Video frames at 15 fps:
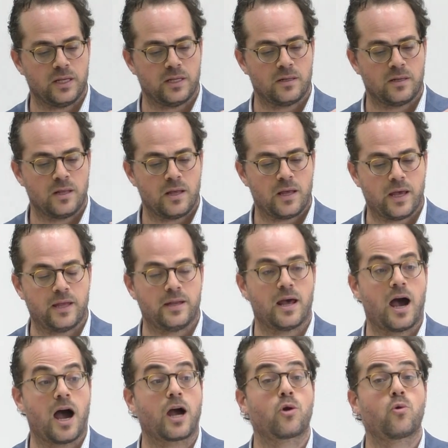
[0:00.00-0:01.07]
in an
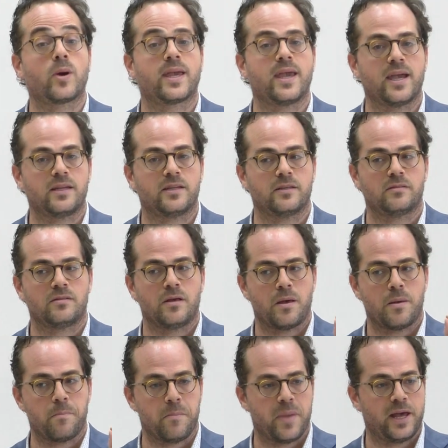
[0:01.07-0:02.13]
aggregated
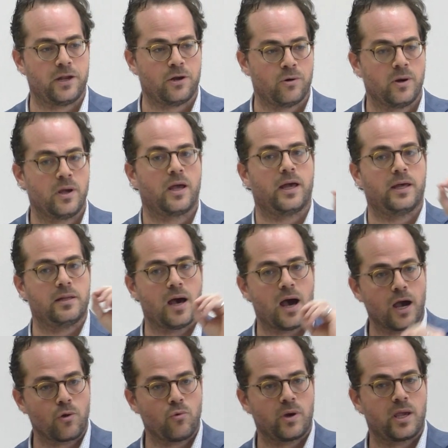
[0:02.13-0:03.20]
manner, an
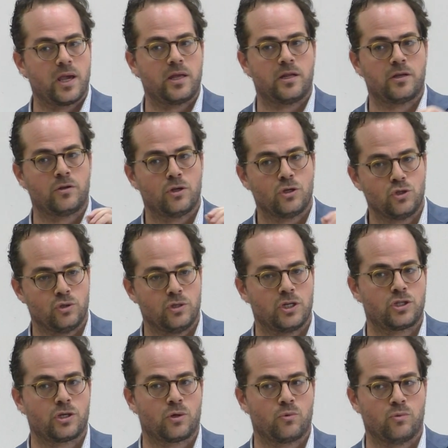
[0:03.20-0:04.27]
aggregated
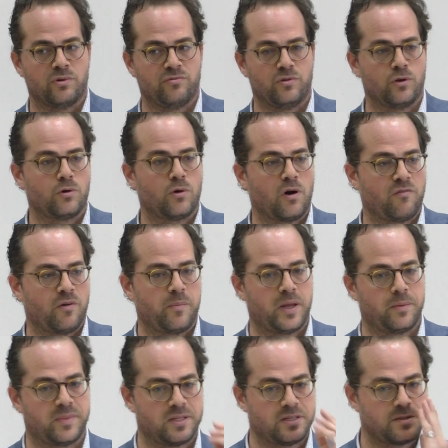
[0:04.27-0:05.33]
judicial review of
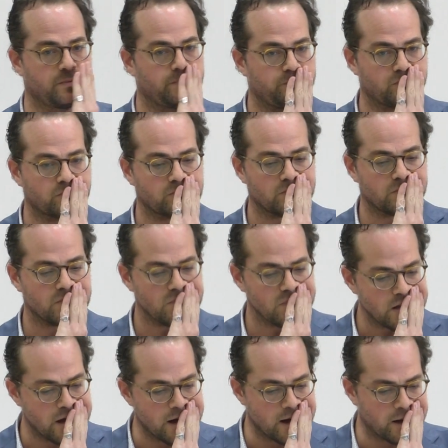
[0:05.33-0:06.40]
amendments.
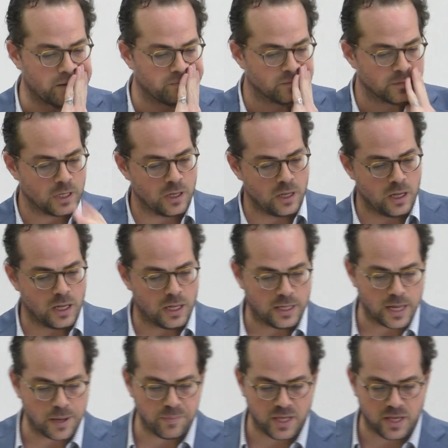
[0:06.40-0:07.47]

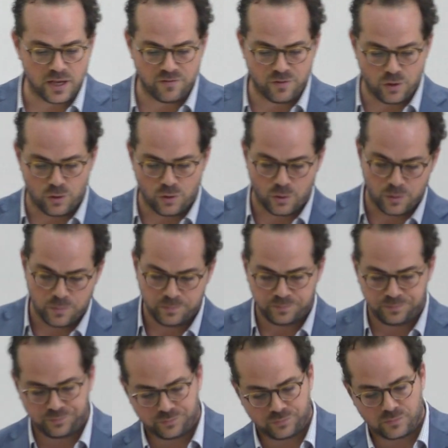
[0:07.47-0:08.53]
Let me give you
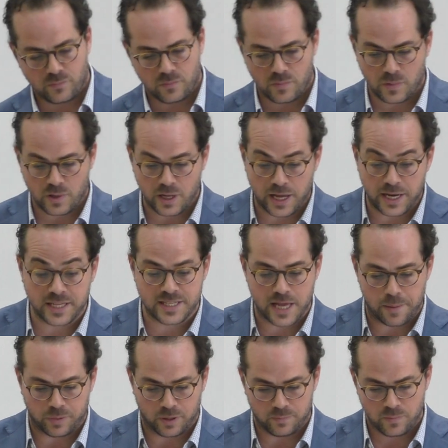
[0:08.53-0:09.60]
an
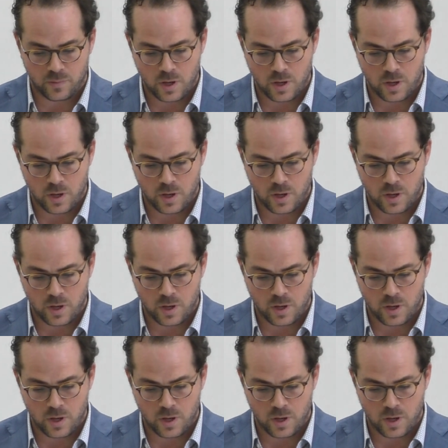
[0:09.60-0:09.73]
example.